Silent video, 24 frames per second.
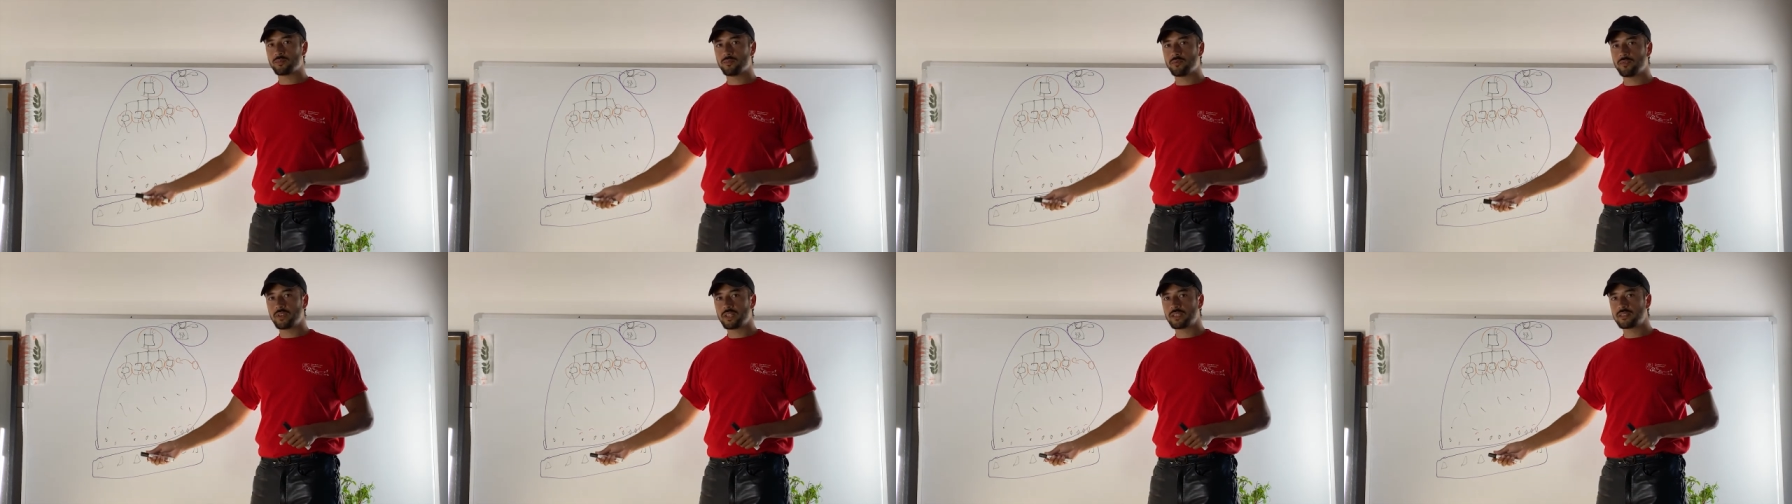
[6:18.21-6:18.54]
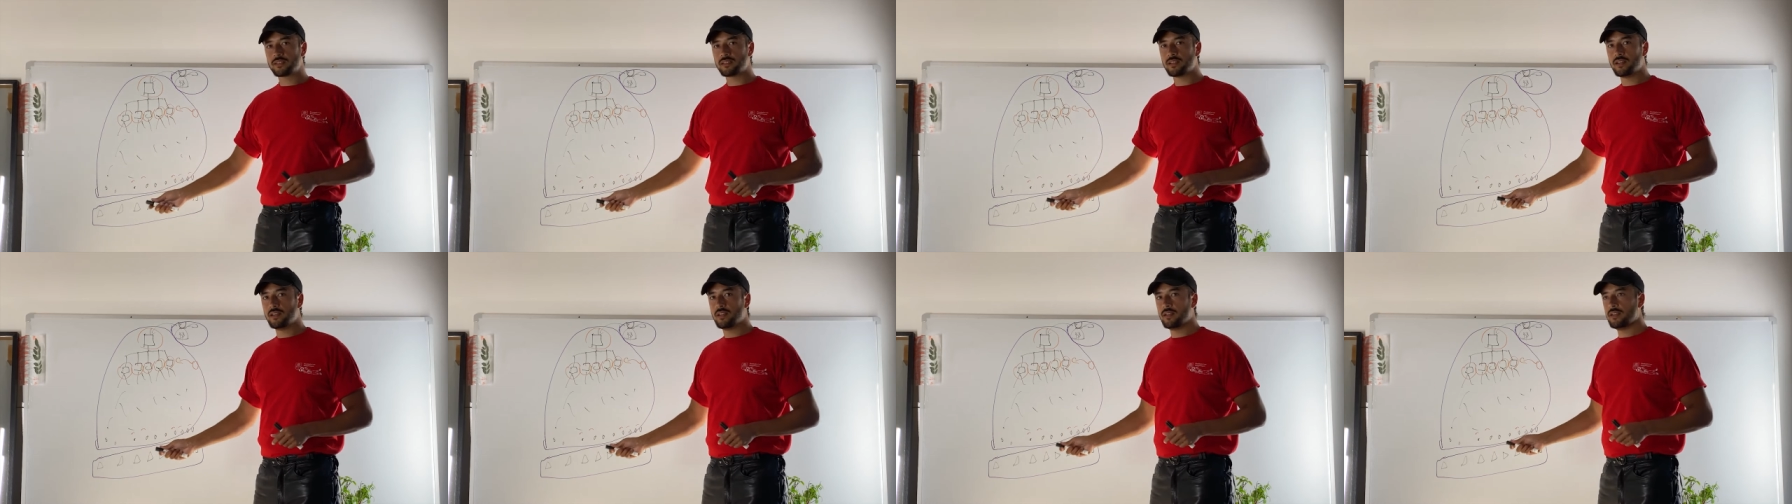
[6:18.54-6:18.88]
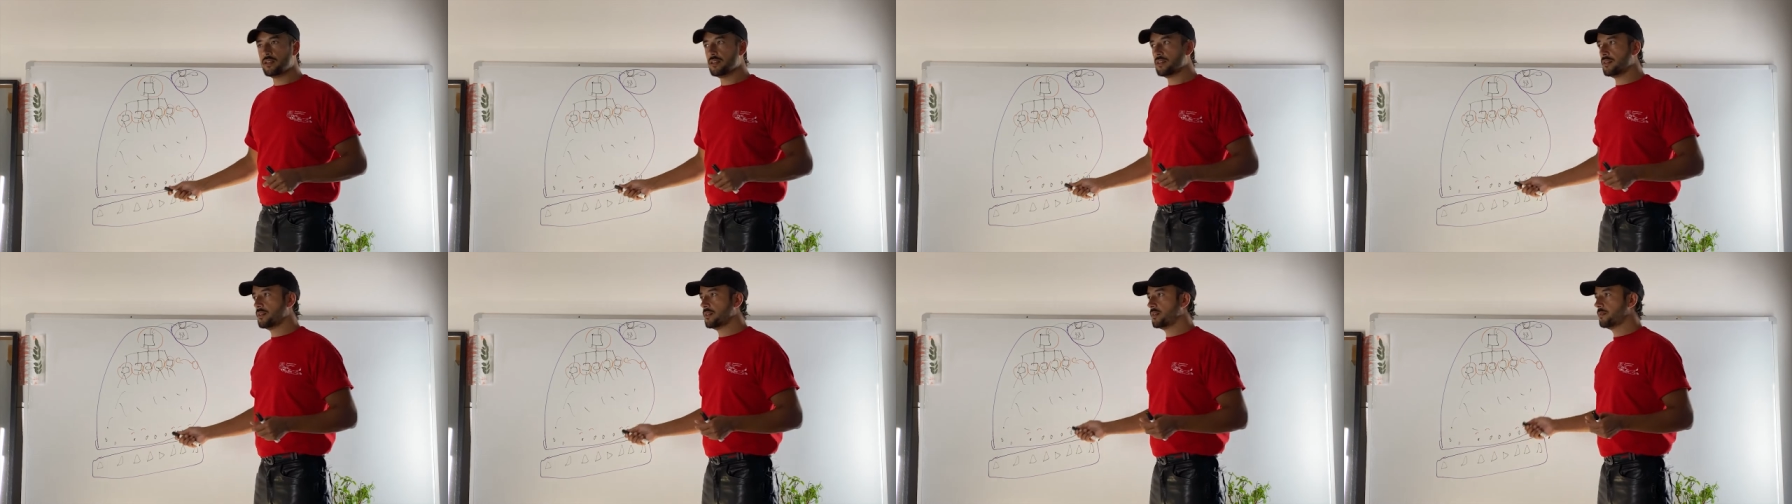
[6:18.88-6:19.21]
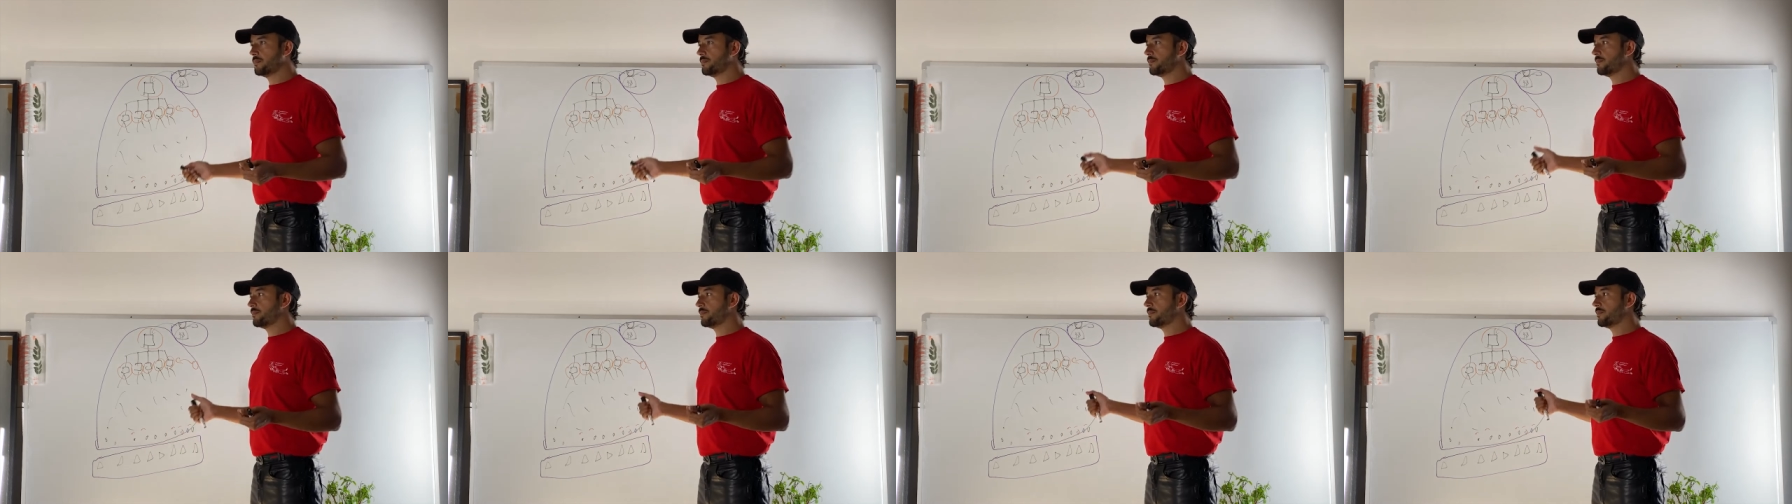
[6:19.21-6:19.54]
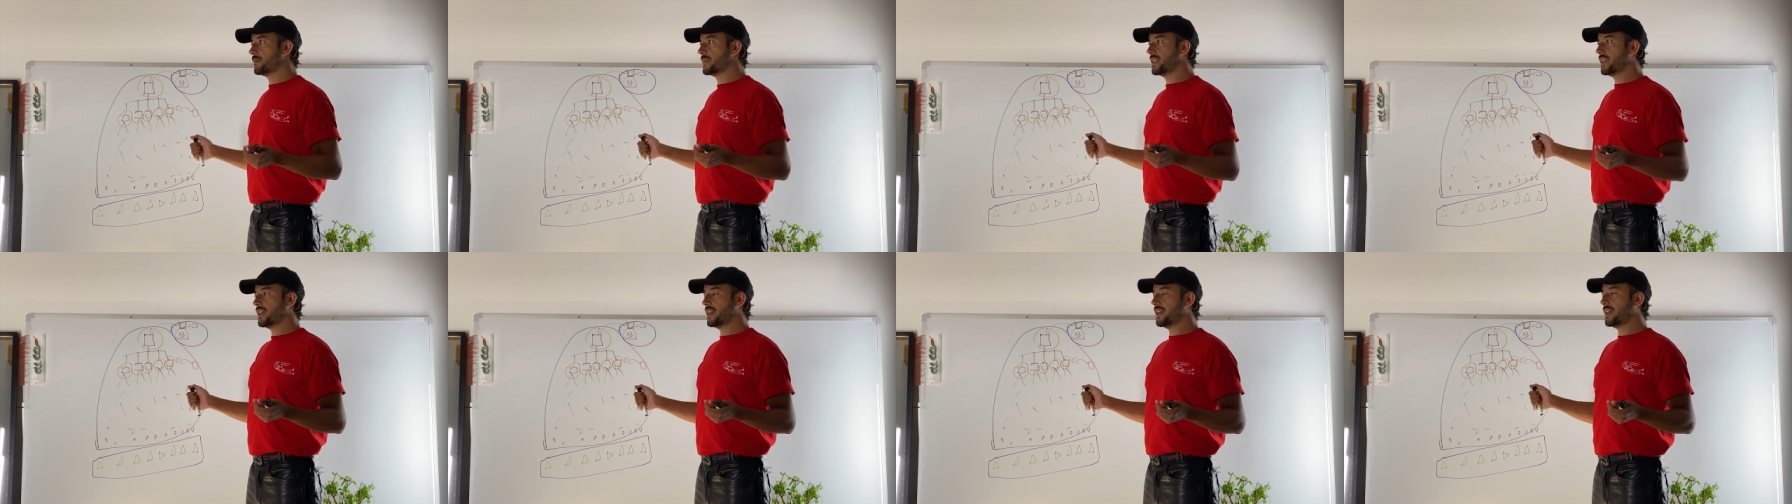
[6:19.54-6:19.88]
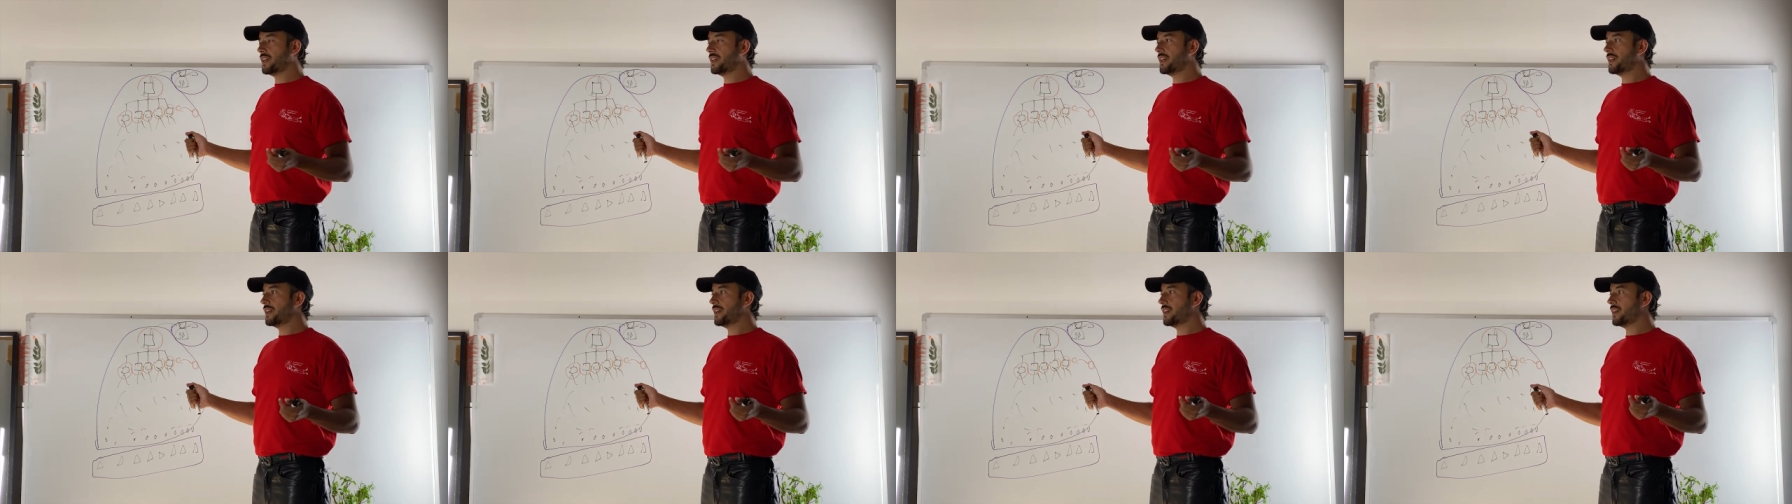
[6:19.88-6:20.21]
movies,
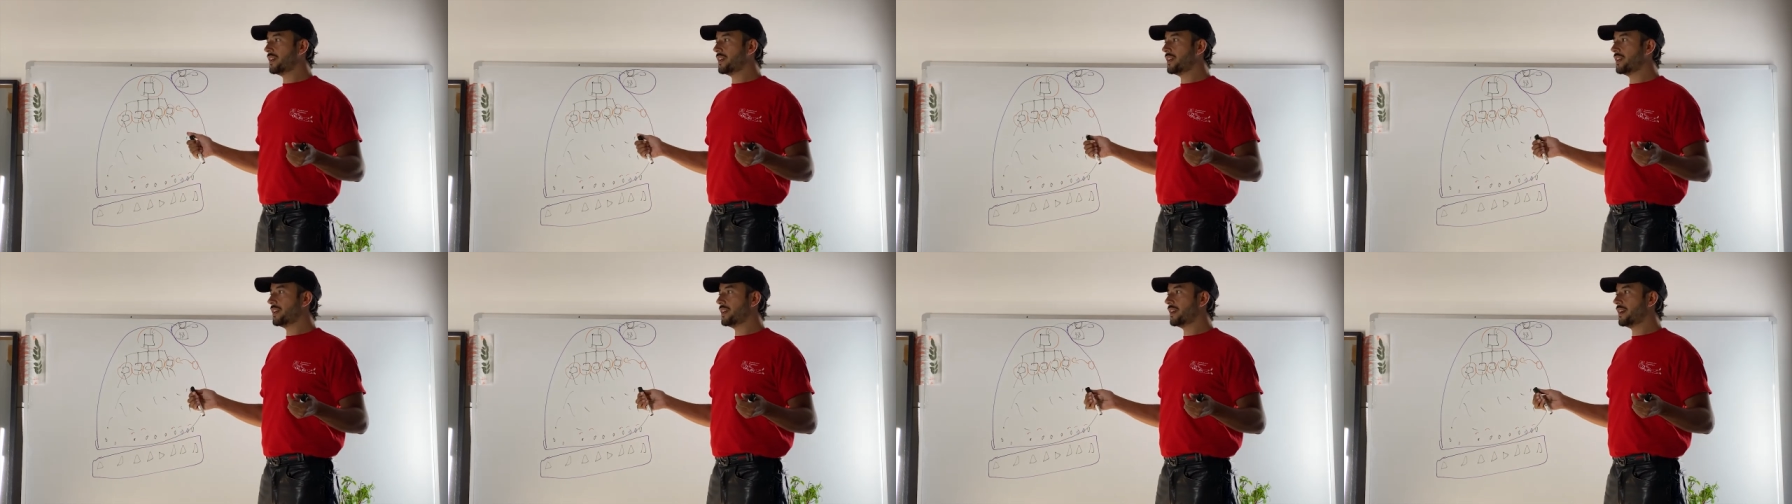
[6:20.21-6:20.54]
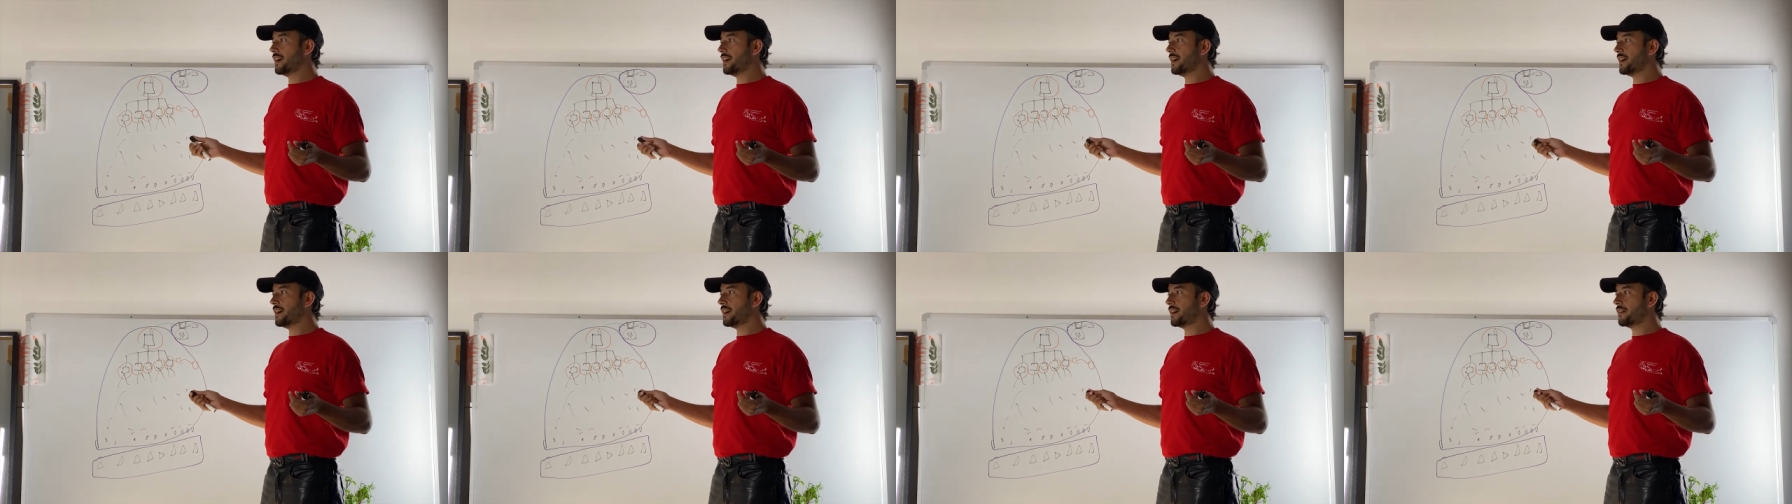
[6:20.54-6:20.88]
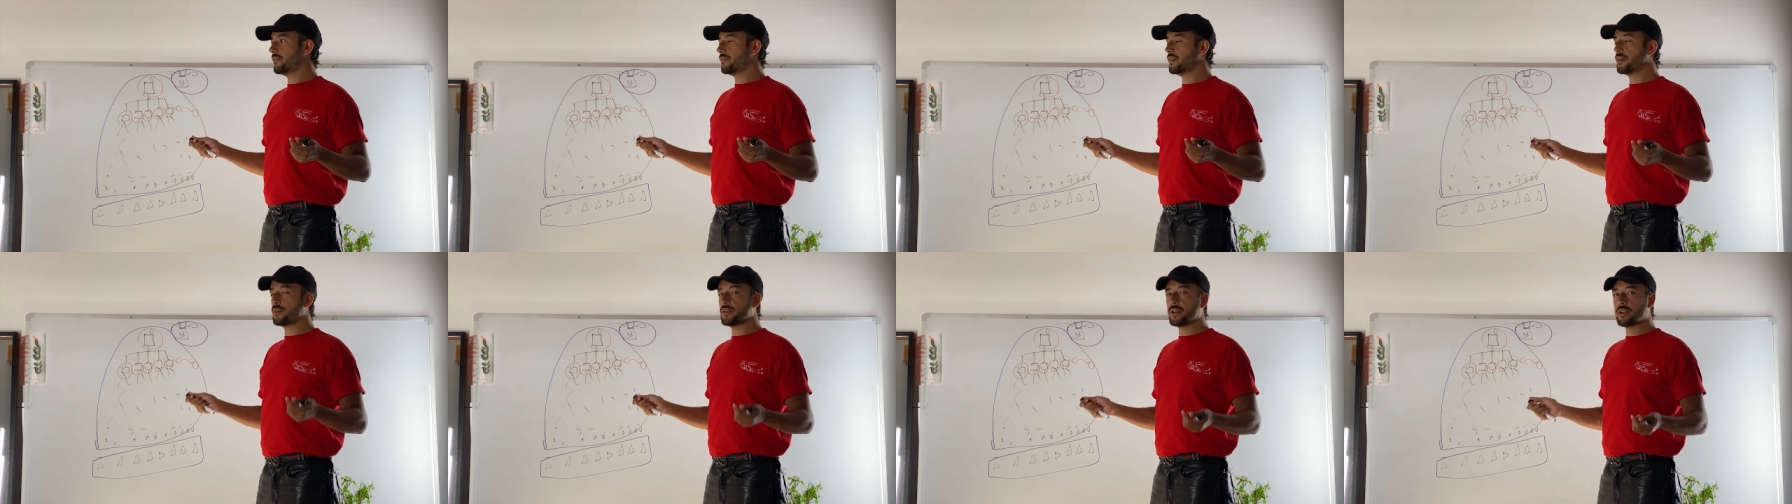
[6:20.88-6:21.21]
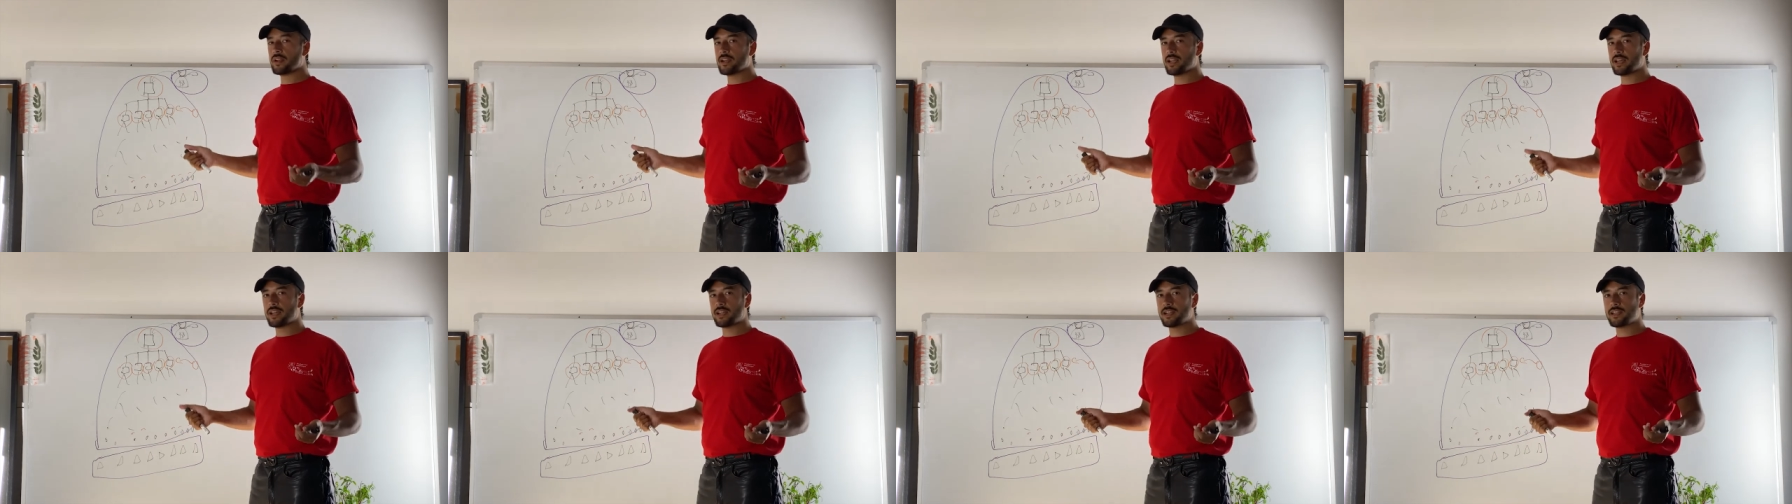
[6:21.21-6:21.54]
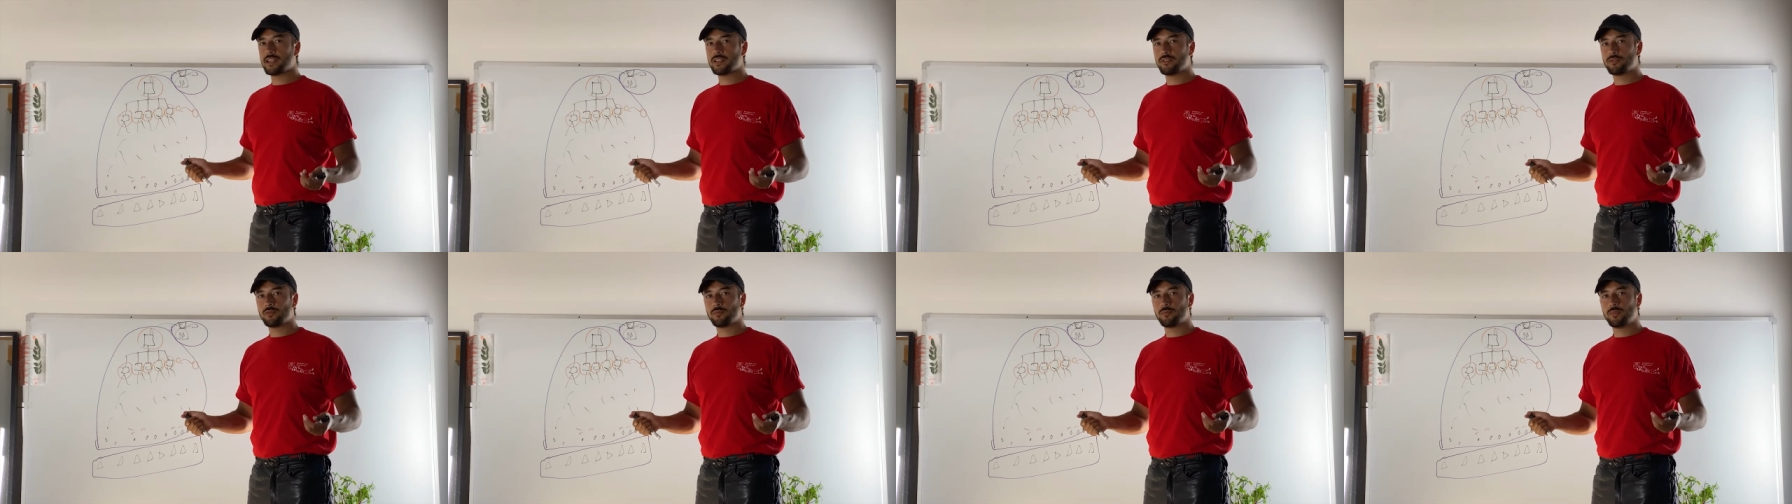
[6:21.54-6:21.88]
they are very unlikely to